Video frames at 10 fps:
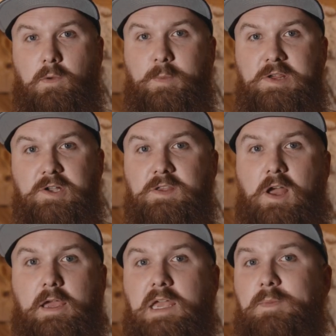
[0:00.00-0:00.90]
When we start
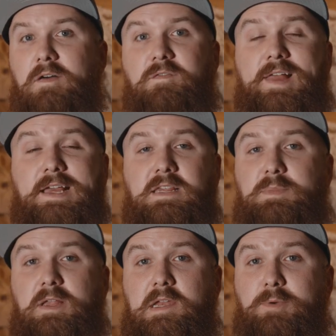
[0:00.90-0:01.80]
talking about
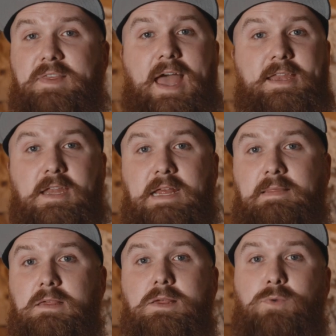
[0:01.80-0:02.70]
flexibility with editing,
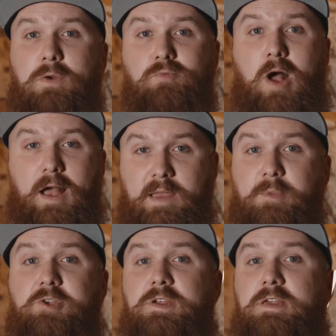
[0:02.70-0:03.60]
this is where RAW
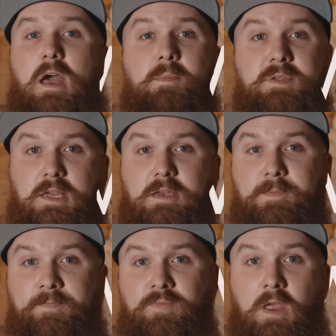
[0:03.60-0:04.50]
images comes
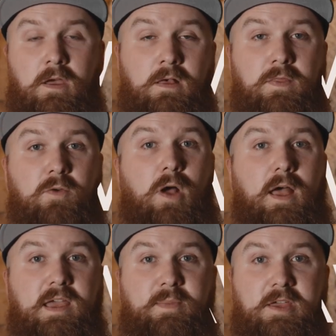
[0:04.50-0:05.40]
in. The
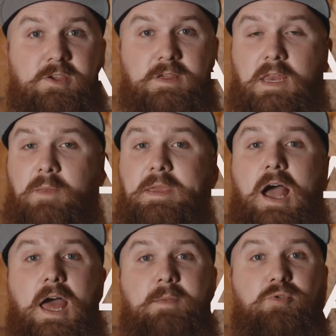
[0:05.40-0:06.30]
RAW image is going to
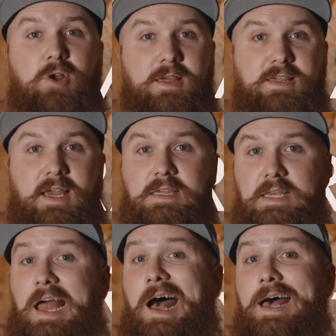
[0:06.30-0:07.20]
be
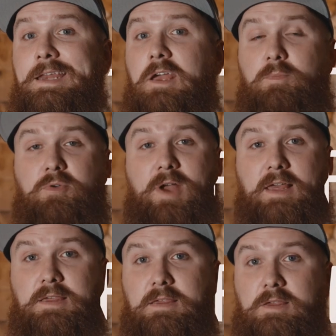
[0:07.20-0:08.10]
unprocessed and
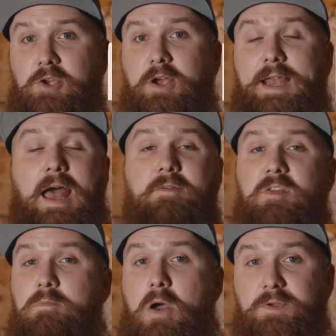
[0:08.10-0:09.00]
uncompressed, so you're going to have
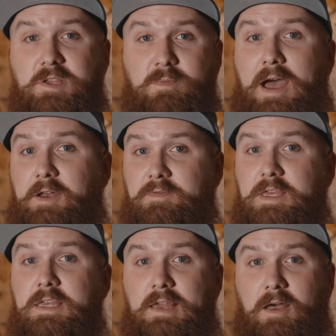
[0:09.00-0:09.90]
the most amount of
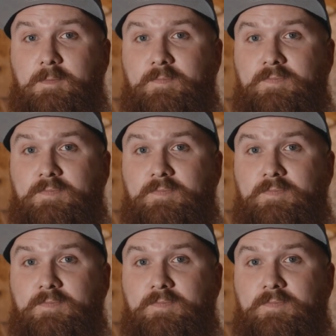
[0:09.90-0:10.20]
detail.